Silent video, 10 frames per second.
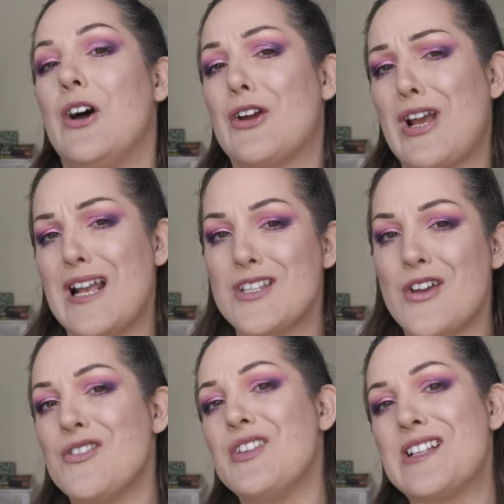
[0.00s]
Okay,
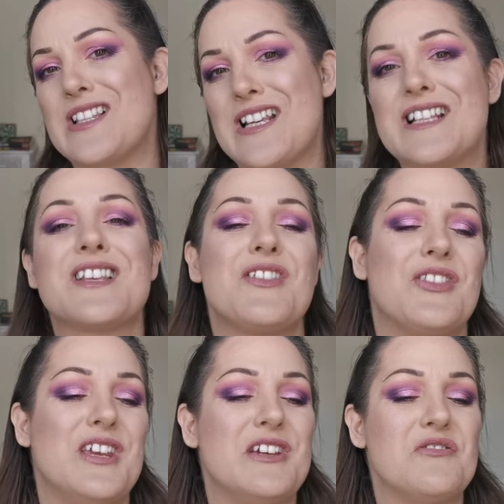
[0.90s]
so this is
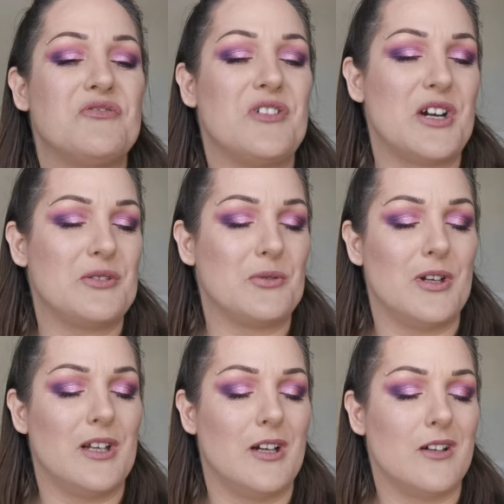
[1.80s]
the final
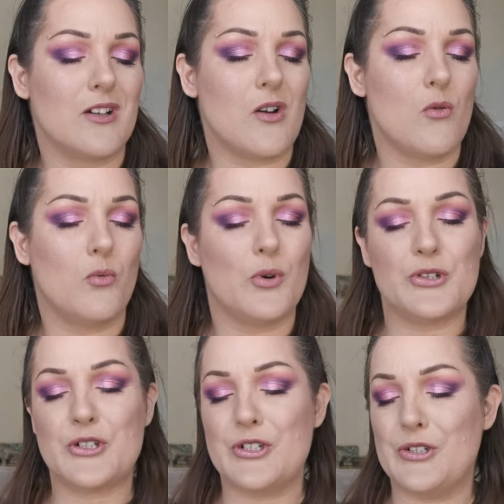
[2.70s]
look.
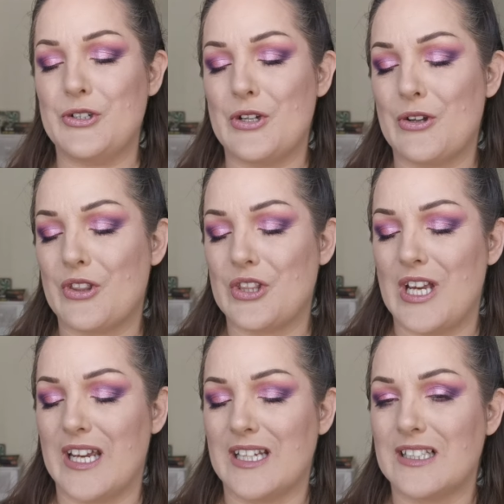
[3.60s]
What do you
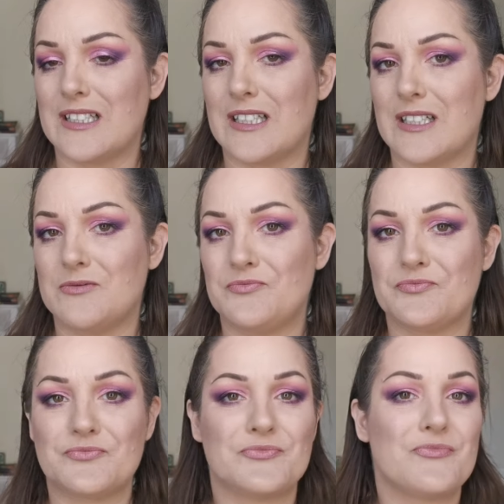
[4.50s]
think?
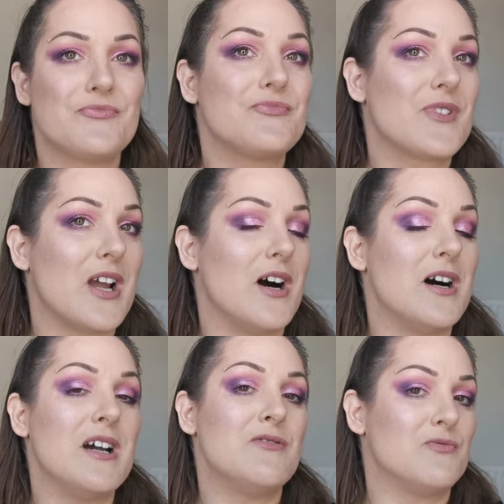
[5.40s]

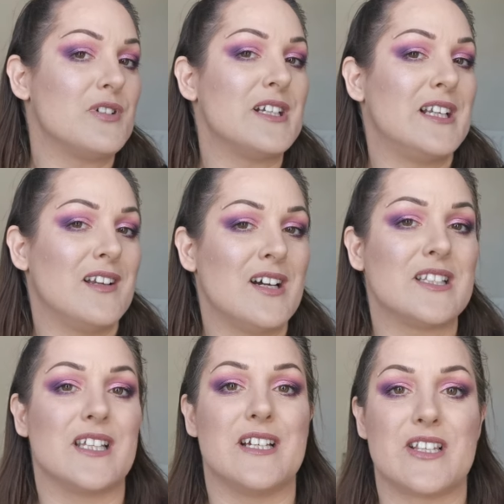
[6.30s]
I really
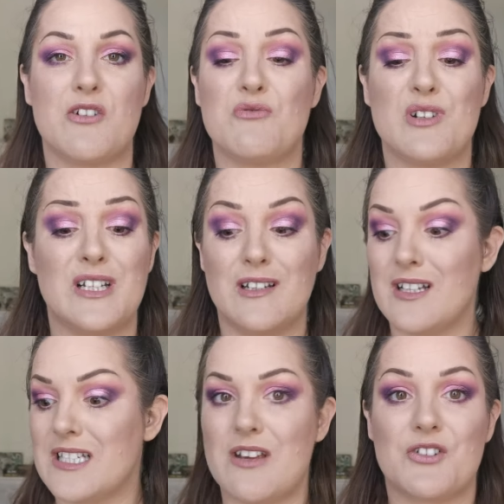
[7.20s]
liked this. I really
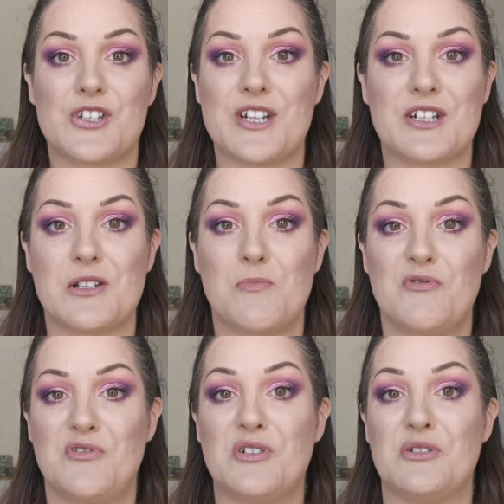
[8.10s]
liked how the shadows
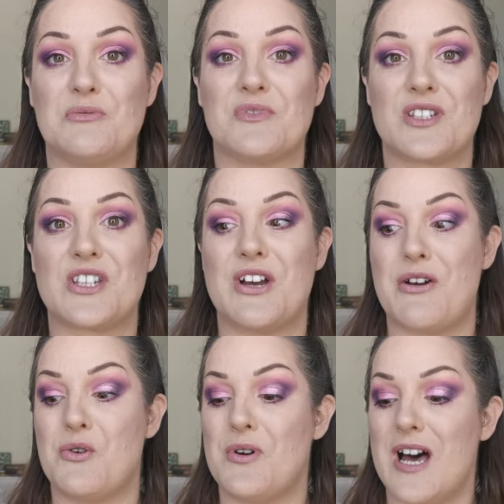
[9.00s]
performed.
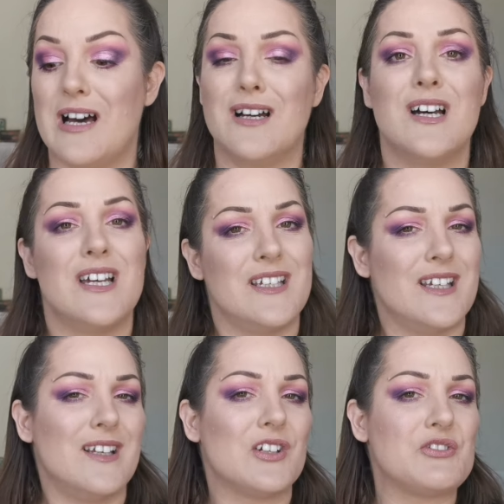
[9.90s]
So uh,
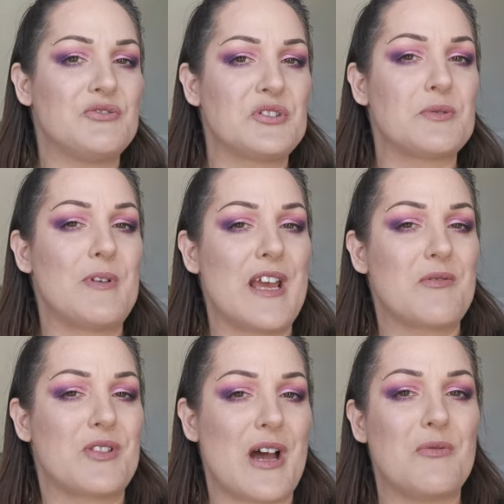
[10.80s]
yeah, looking forward to
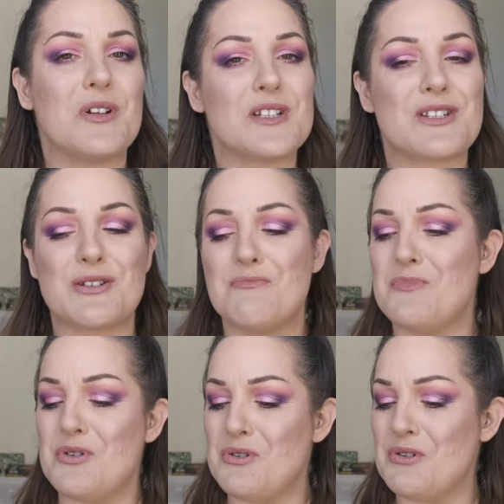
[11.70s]
playing with that one
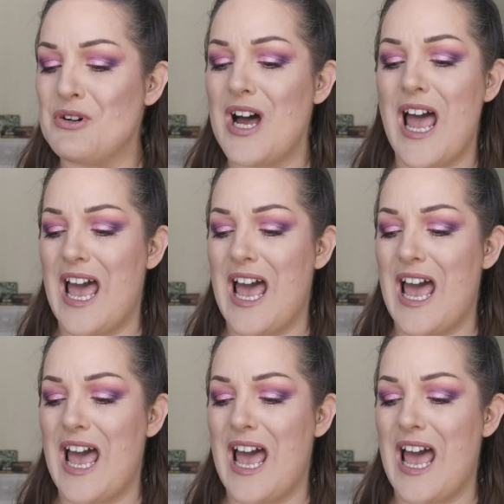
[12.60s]
some more.